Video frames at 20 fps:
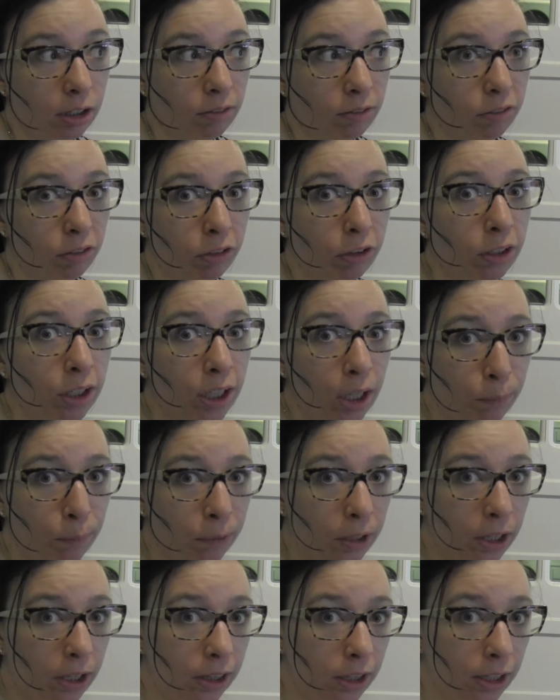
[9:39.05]
when you look up
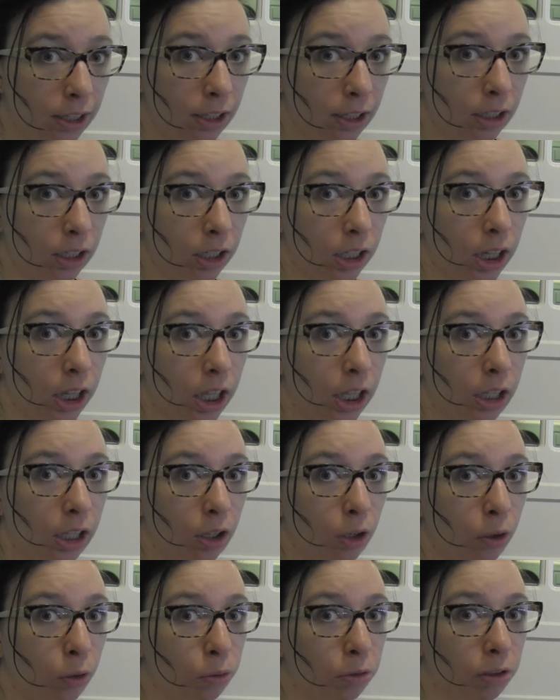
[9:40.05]
at that thing, you're like,
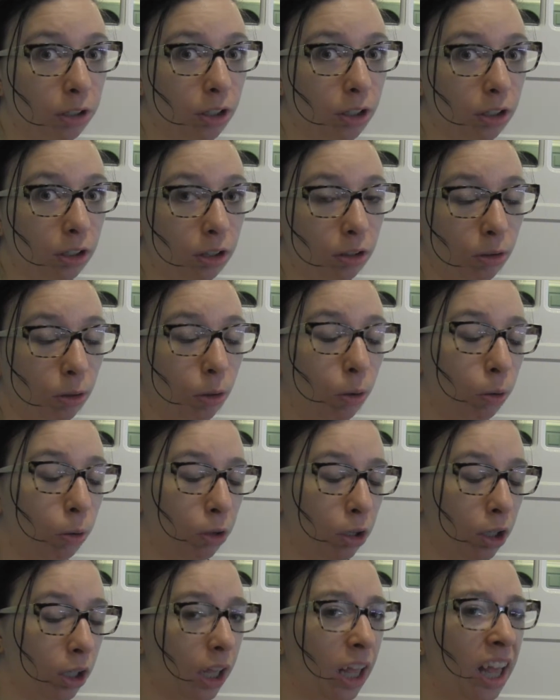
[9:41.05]
oh dear
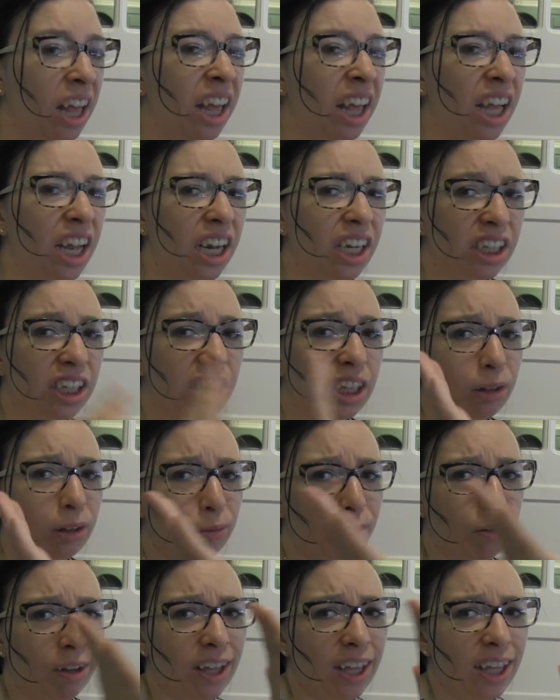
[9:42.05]
lord, and it
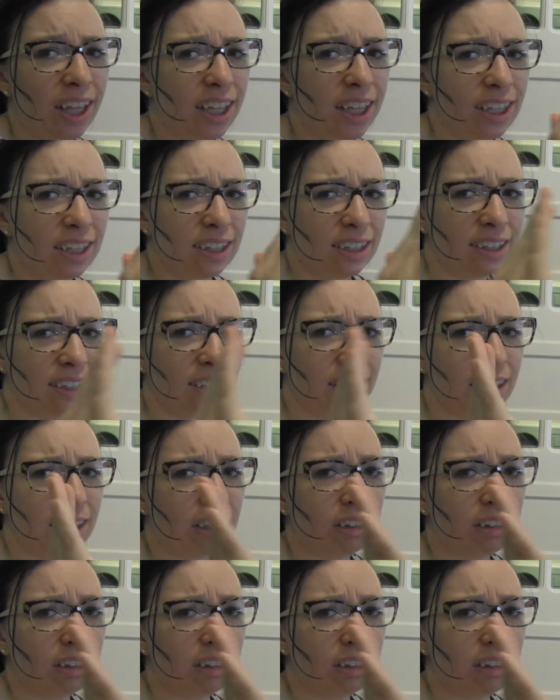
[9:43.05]
sways.